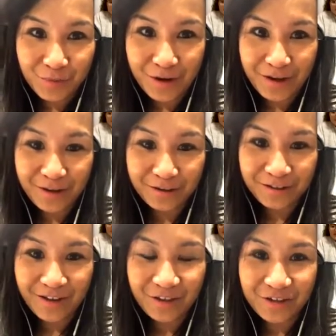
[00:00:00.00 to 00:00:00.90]
break,
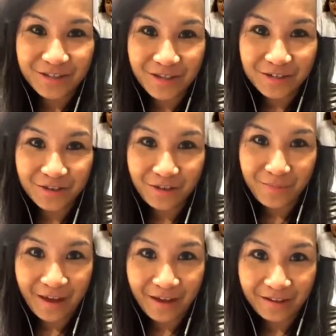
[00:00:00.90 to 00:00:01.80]
and you decided to
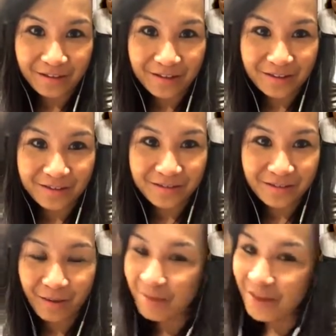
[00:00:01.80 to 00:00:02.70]
come back because
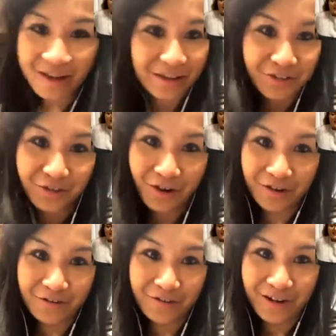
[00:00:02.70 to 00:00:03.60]
I'm that ex you're not
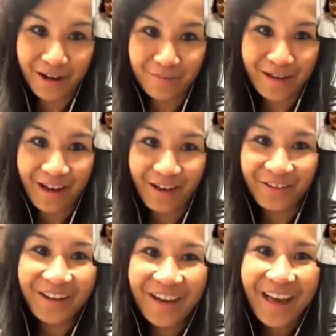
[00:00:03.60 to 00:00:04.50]
going to forget
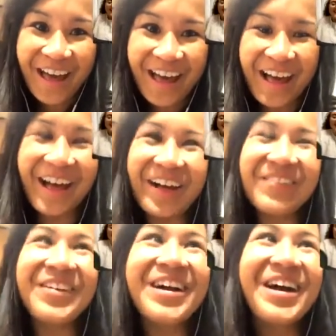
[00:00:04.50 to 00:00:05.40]
about.
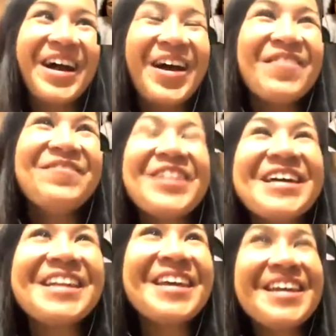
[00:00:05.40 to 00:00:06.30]

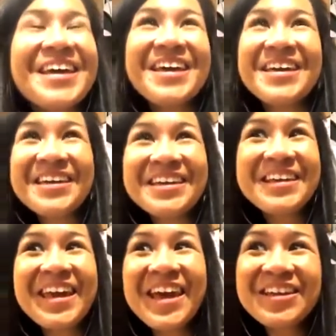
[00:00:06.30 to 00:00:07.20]
But
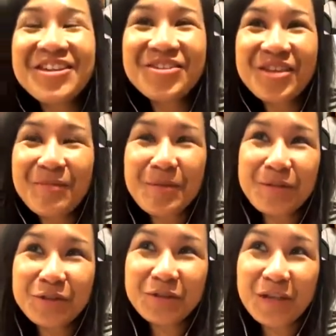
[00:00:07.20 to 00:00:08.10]
can you let
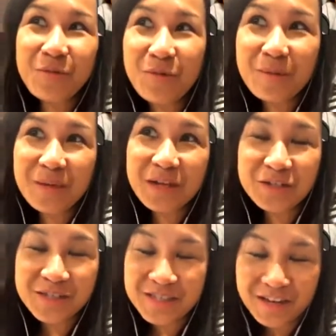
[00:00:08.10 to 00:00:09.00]
people know, like, what made
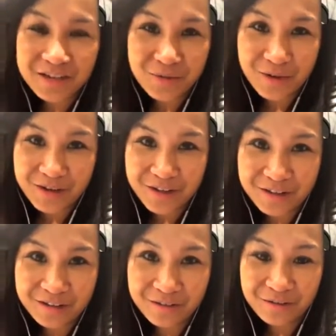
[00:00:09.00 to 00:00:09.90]
you decide to want
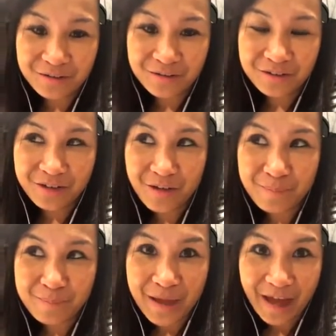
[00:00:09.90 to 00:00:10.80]
to
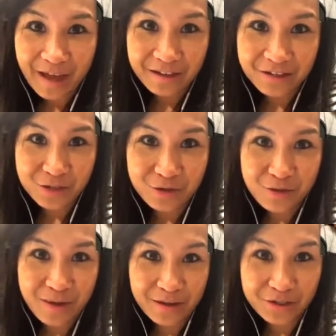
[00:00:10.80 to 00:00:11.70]
come back to
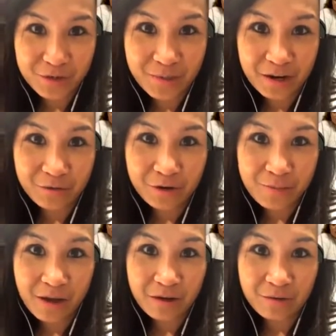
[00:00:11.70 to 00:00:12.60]
the mastermind? What
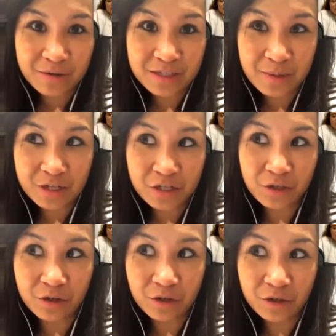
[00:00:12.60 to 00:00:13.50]
about it was
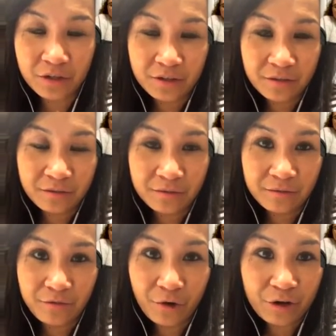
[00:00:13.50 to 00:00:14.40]
special
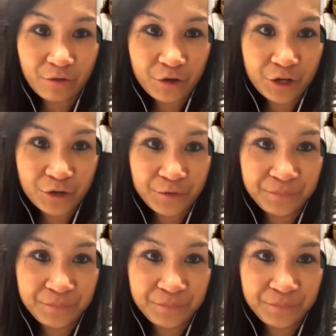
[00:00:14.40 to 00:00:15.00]
for you?